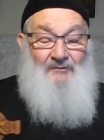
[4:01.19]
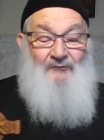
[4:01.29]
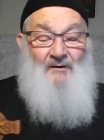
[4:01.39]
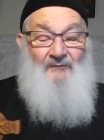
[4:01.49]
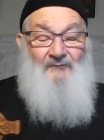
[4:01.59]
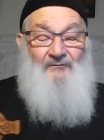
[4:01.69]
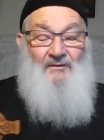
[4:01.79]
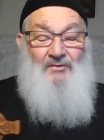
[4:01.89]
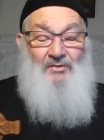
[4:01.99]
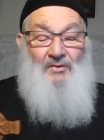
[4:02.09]
I trust
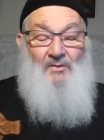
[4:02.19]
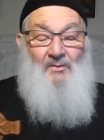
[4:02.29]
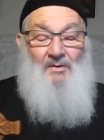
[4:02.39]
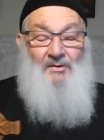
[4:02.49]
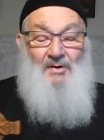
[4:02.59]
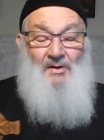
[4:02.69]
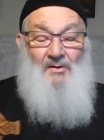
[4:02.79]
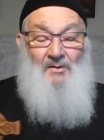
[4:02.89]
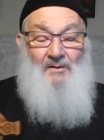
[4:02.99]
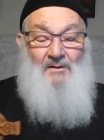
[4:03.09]
that you will
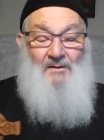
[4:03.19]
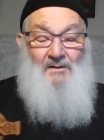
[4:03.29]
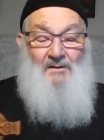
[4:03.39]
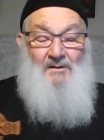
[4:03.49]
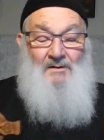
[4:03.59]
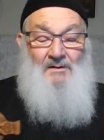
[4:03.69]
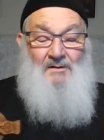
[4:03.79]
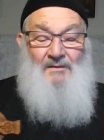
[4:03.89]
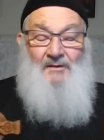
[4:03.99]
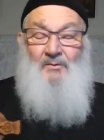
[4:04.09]
know
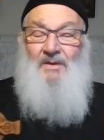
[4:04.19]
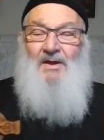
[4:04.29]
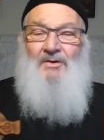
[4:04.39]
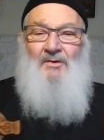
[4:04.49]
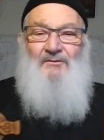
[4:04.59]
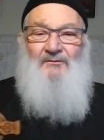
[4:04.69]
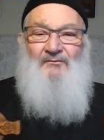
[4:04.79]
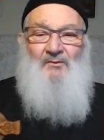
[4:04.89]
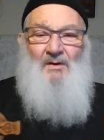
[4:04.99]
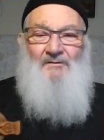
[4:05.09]
that we are not
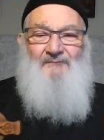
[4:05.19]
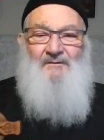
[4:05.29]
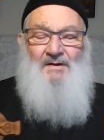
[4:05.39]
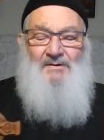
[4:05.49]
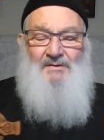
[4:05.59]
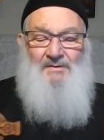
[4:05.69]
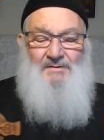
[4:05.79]
disqualified.